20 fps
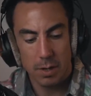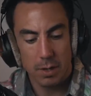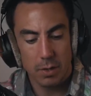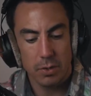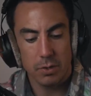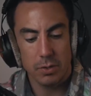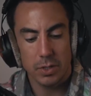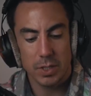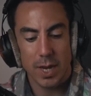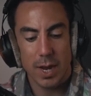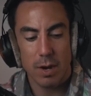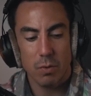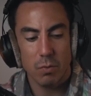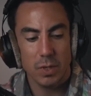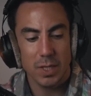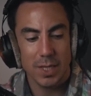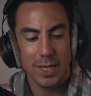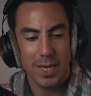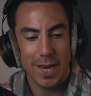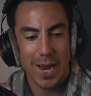There's not
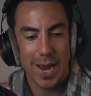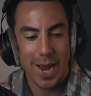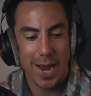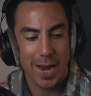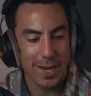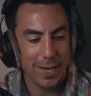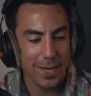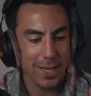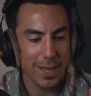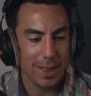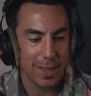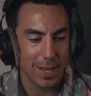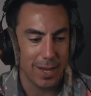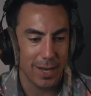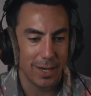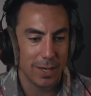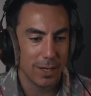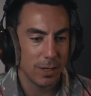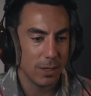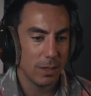really
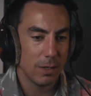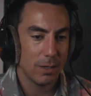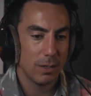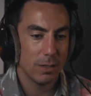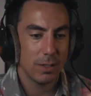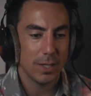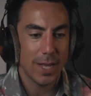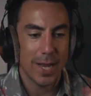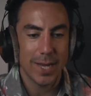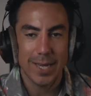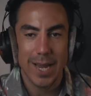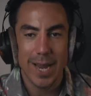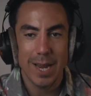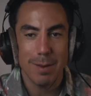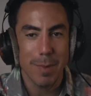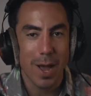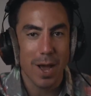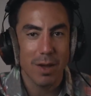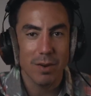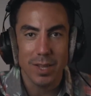anything that came
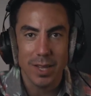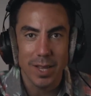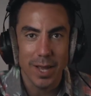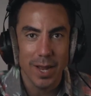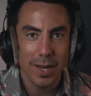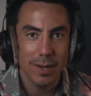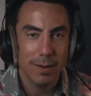out of that.